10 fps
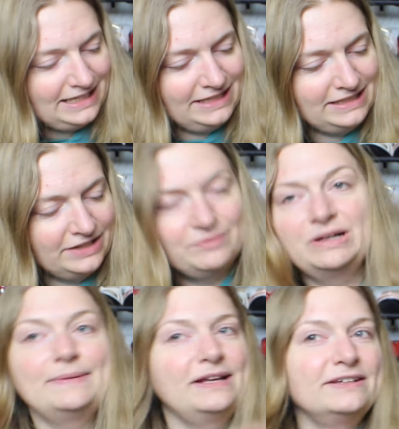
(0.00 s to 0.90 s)
another
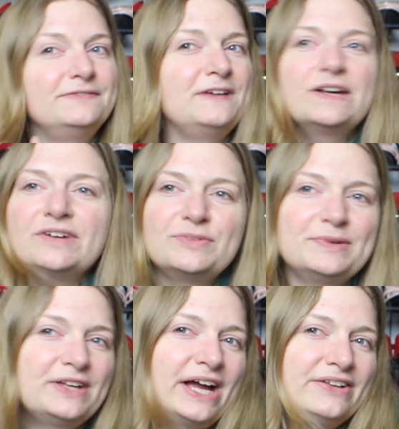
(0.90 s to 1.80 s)
one of my favorites
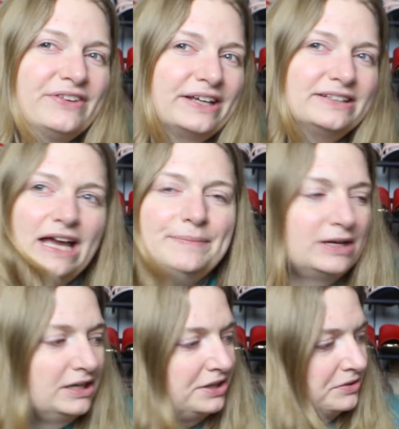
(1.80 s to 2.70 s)
besides like
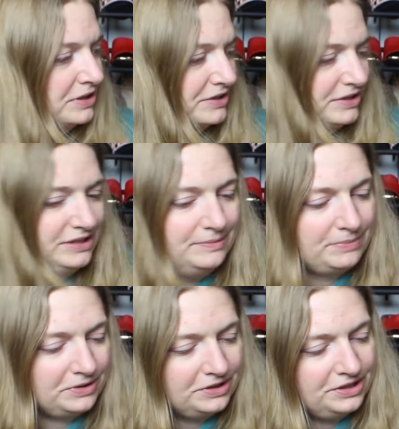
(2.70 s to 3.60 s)
Nightmare or anything Tim
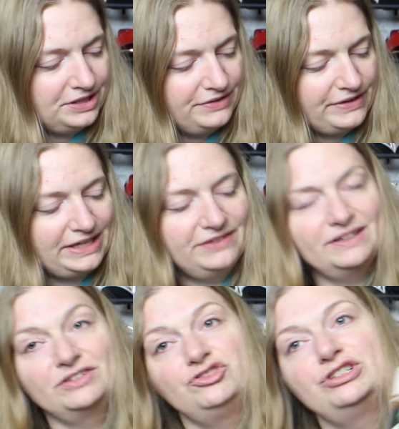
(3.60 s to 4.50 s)
Burton is
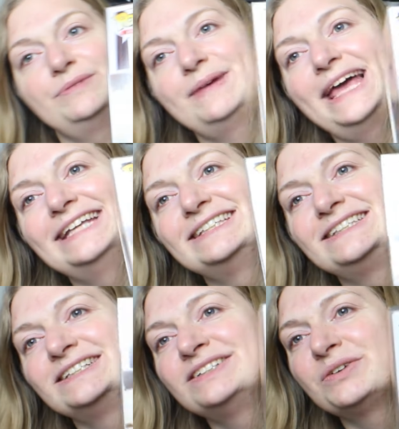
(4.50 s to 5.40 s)
anything Jim
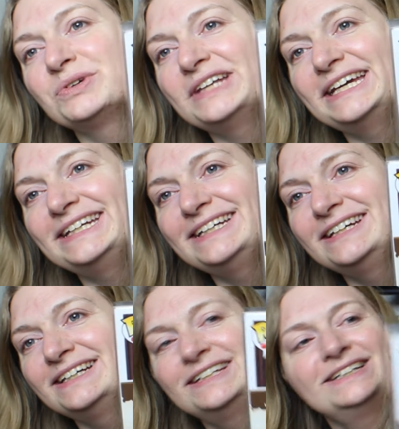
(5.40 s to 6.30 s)
Henson related.
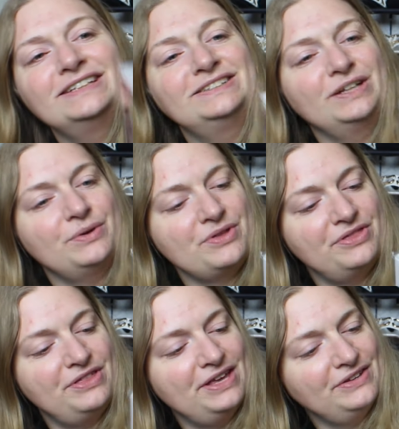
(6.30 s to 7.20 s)
So
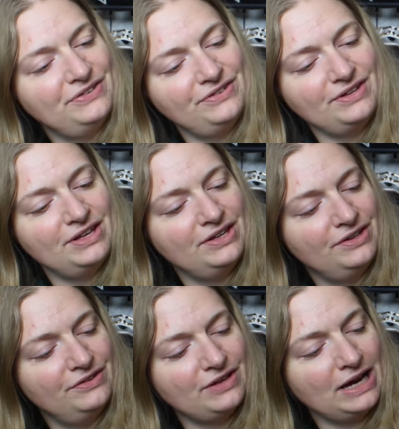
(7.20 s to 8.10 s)
this
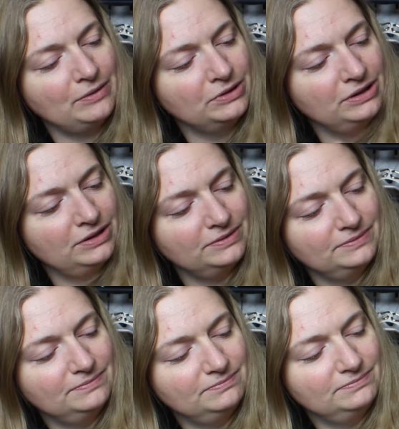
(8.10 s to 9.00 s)
is our,
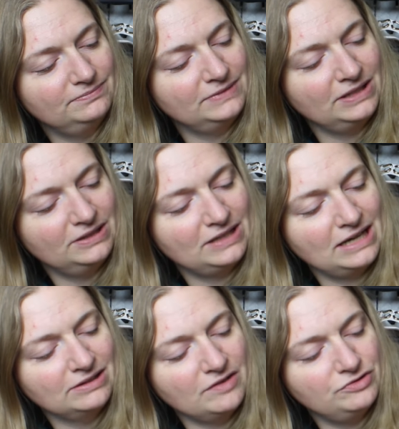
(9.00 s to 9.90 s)
oh,
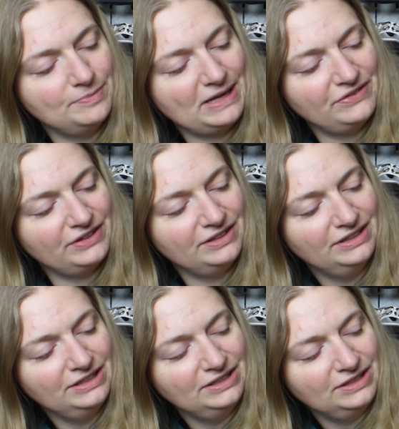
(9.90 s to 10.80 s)
I love Jim Henson,
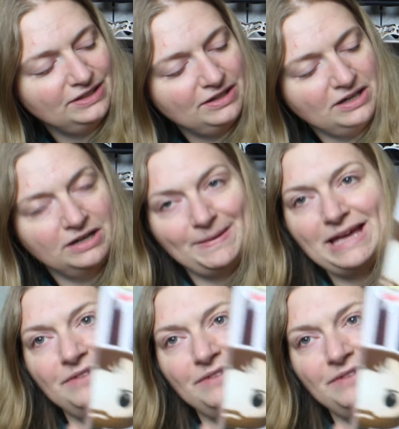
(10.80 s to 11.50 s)
our man